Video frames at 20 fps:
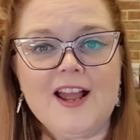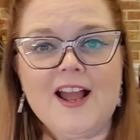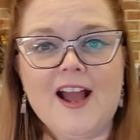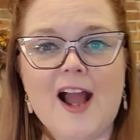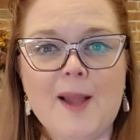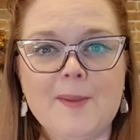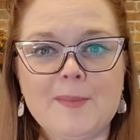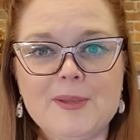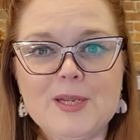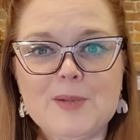
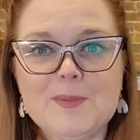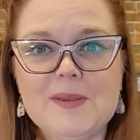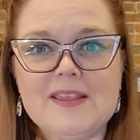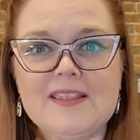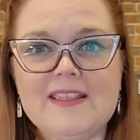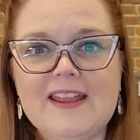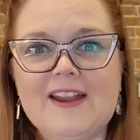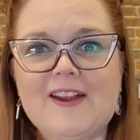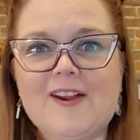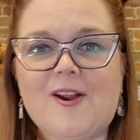I'm going to be
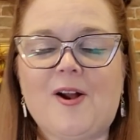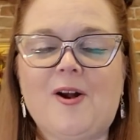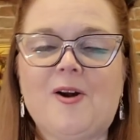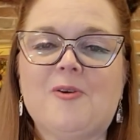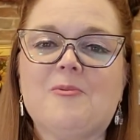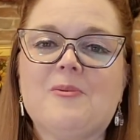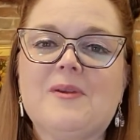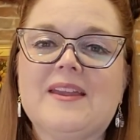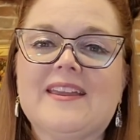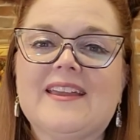there
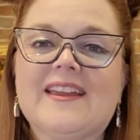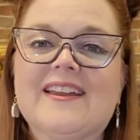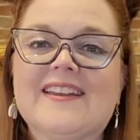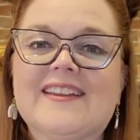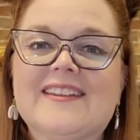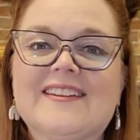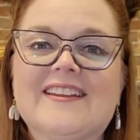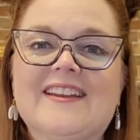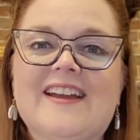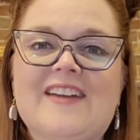all
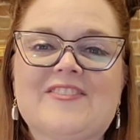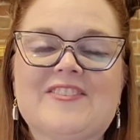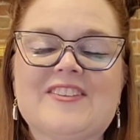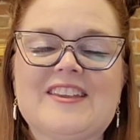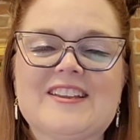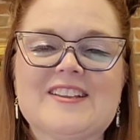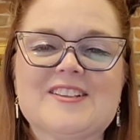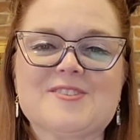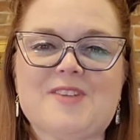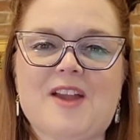weekend at the
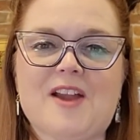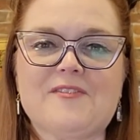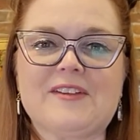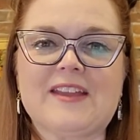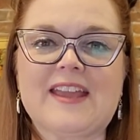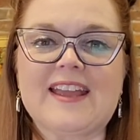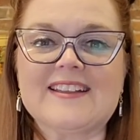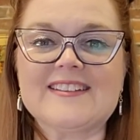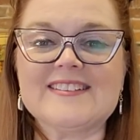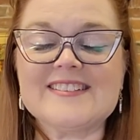
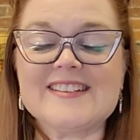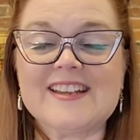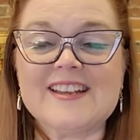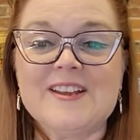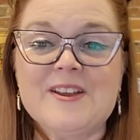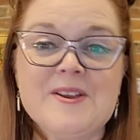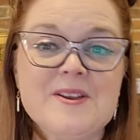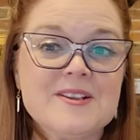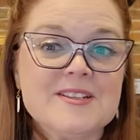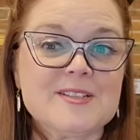extravaganza.
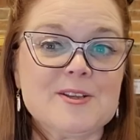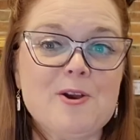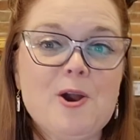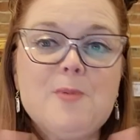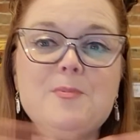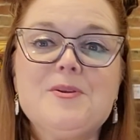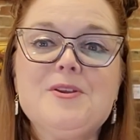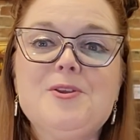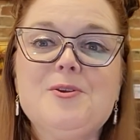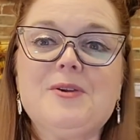So hope
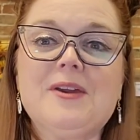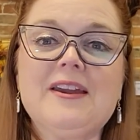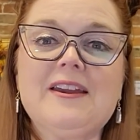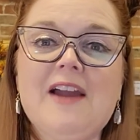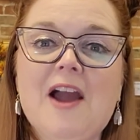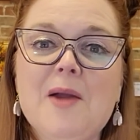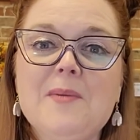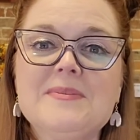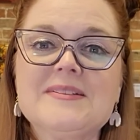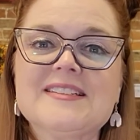that you can
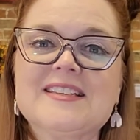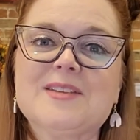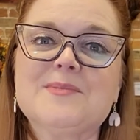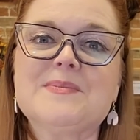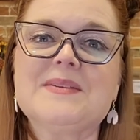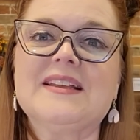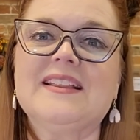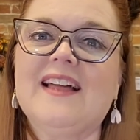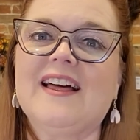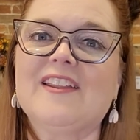come. It's going to
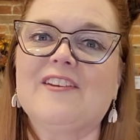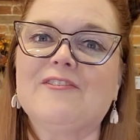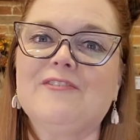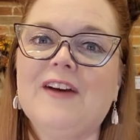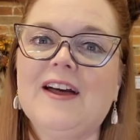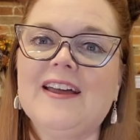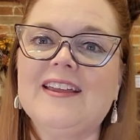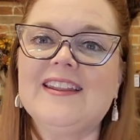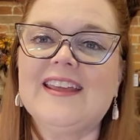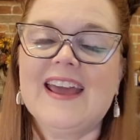be a lot of
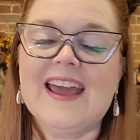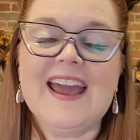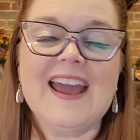fun.